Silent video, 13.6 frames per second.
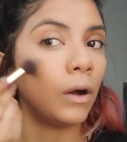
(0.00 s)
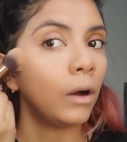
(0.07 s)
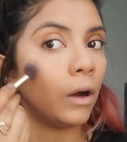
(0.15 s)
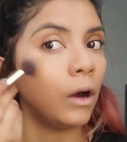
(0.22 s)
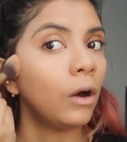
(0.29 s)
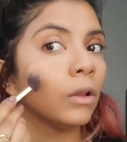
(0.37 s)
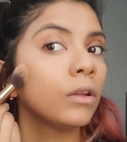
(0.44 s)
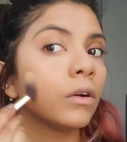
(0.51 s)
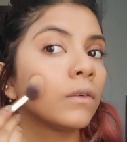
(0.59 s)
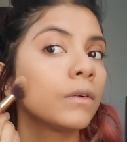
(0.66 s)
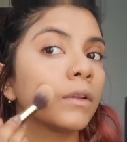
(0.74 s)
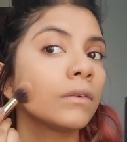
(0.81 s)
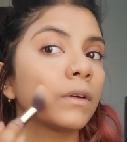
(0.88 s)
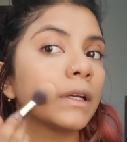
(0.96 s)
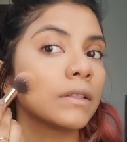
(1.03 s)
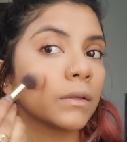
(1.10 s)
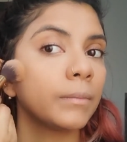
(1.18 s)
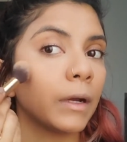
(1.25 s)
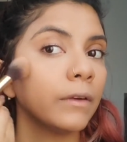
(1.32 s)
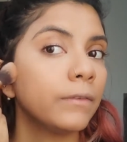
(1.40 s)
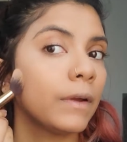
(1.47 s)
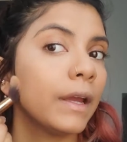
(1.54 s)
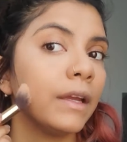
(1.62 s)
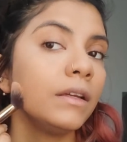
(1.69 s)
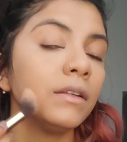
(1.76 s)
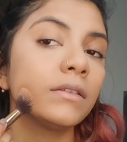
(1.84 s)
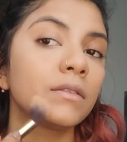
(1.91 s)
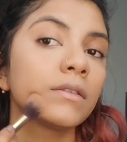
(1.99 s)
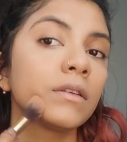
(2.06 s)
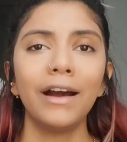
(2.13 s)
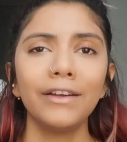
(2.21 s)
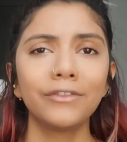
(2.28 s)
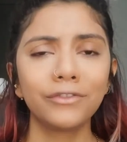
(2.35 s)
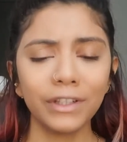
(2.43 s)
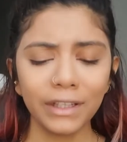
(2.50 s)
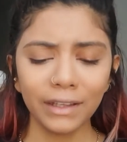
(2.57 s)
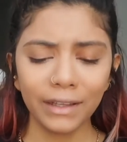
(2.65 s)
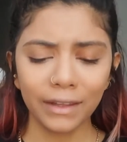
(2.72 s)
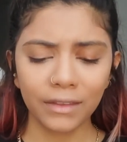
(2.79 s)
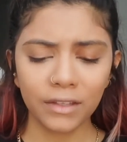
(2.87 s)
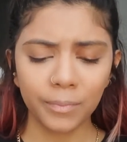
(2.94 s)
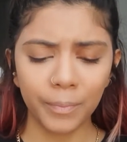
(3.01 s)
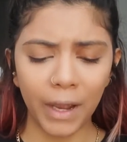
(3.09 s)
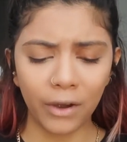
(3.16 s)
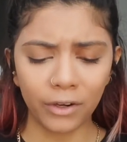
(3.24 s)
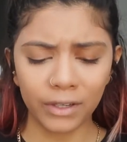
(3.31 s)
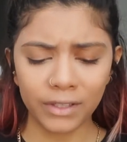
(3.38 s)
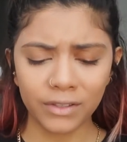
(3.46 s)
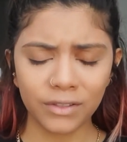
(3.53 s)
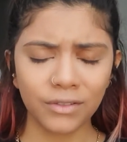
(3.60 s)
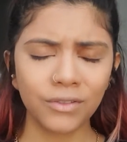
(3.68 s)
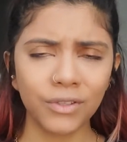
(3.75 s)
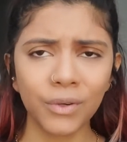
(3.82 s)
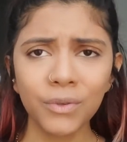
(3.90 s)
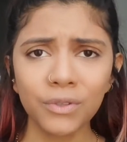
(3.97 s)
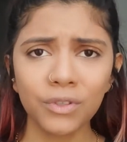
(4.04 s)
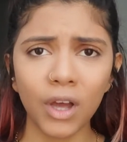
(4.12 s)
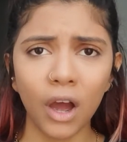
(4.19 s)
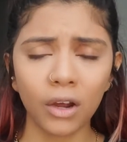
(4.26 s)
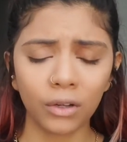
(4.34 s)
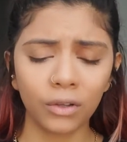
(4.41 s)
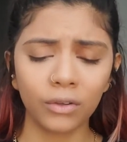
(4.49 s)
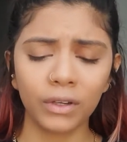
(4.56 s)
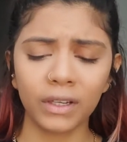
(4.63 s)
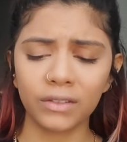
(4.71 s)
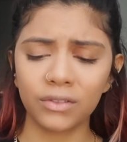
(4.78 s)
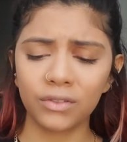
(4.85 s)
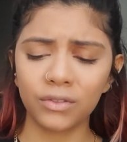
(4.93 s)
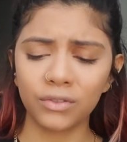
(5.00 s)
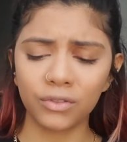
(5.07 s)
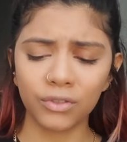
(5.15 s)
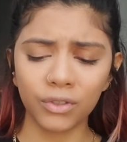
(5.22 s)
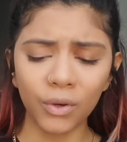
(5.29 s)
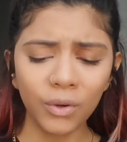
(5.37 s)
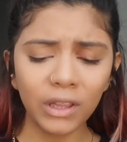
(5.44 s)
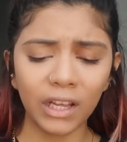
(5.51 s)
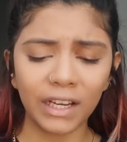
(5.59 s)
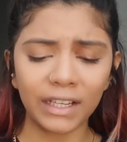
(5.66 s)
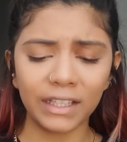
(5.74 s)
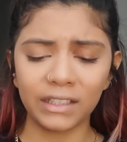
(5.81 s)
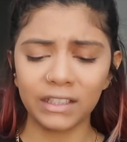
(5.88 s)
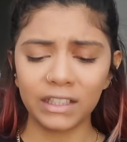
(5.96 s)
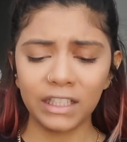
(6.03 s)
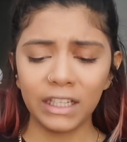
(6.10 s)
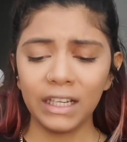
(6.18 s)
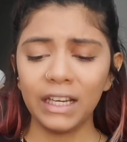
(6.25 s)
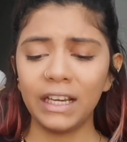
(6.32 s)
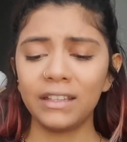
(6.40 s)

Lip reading: all over the rest of my face. I really like this powder. It's so subtle, it's so light, it